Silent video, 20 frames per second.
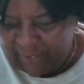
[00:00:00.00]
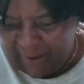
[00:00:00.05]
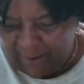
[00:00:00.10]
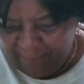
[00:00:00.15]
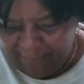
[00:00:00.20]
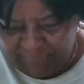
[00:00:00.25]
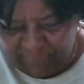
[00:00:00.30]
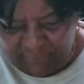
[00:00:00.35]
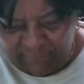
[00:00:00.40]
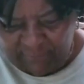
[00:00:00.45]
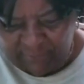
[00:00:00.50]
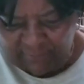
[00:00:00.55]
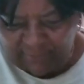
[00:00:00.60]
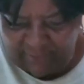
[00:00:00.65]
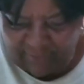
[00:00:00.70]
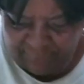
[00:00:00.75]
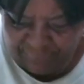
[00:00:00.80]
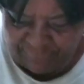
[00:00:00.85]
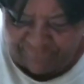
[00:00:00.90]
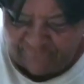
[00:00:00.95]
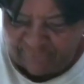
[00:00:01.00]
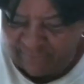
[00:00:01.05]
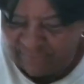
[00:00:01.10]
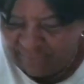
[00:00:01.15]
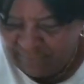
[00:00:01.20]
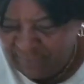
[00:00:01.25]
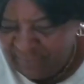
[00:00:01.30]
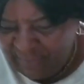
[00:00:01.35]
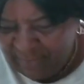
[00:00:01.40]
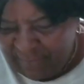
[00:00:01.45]
I'm looking at
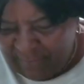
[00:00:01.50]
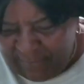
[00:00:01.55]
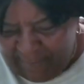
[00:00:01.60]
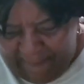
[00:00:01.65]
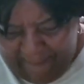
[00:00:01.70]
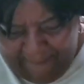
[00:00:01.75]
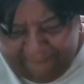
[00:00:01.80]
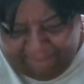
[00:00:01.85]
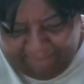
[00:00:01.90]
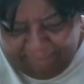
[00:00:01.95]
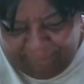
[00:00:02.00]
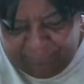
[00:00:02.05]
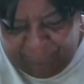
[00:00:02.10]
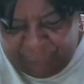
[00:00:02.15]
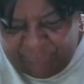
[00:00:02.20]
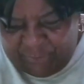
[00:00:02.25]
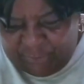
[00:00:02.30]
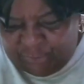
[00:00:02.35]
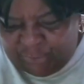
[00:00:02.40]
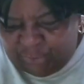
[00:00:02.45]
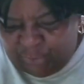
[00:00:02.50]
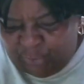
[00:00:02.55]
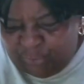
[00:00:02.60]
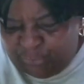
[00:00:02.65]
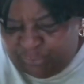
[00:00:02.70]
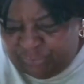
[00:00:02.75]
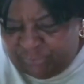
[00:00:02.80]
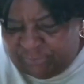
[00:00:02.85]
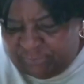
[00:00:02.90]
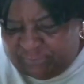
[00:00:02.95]
the the
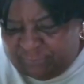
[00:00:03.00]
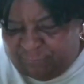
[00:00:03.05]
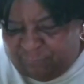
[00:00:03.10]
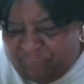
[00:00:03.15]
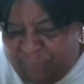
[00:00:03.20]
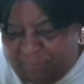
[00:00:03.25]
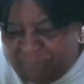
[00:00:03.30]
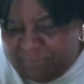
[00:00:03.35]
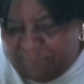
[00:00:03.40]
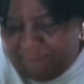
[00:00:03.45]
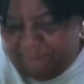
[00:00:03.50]
juices from the